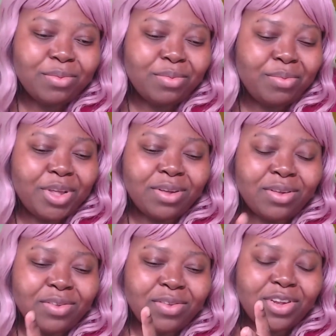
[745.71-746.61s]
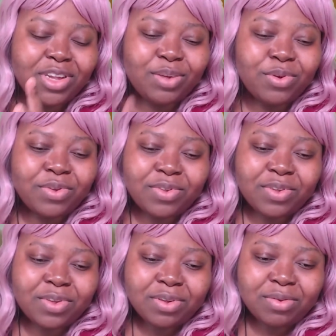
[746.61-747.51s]
because she
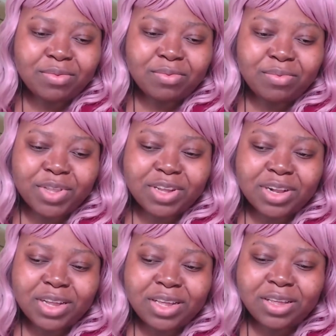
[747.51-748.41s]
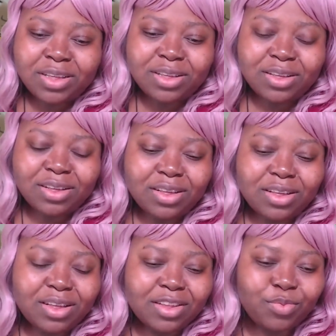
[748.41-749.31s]
was basically
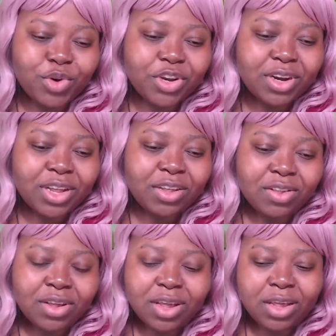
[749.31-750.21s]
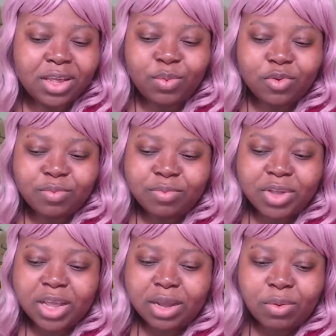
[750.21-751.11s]
expressionless and he was
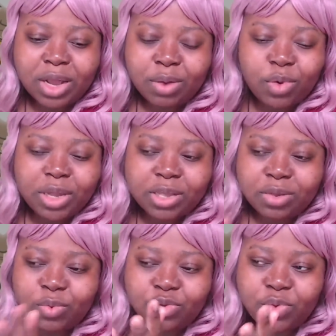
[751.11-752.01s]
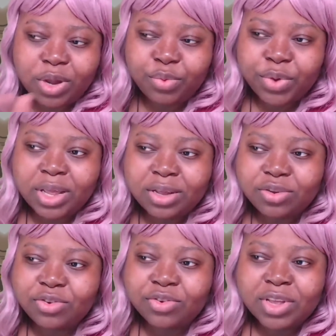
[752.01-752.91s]
like way too angry,
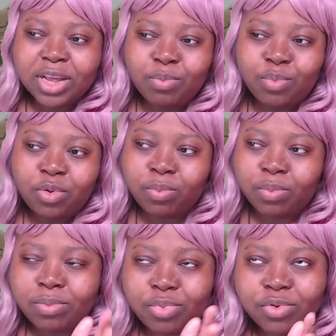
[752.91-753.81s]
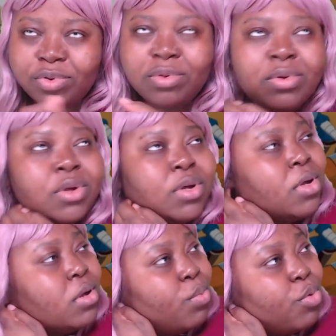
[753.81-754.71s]
just
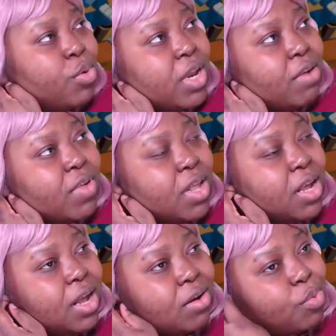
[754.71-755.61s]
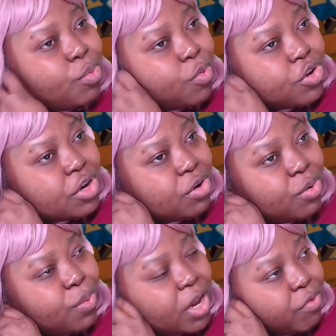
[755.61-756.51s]
blowing everything out of proportion
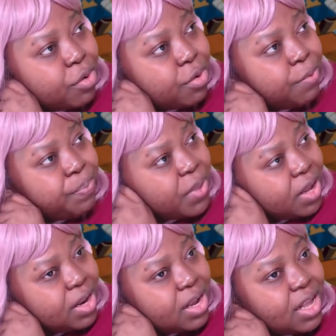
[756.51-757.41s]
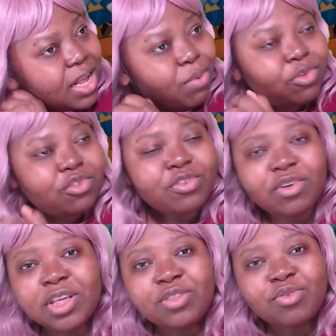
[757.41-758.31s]
or whatever. Like, that guy was just
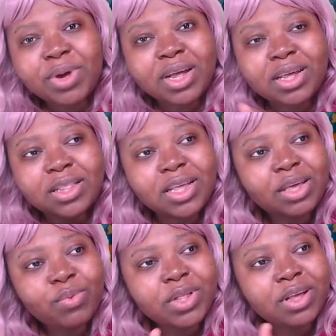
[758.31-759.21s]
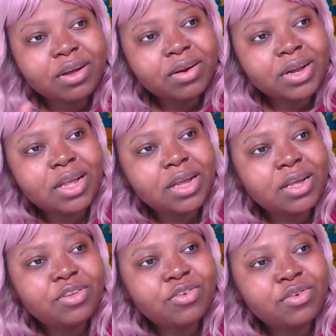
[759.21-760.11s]
talking to Mai, and then he went there and then
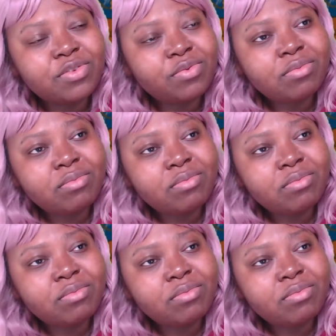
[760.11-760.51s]
he just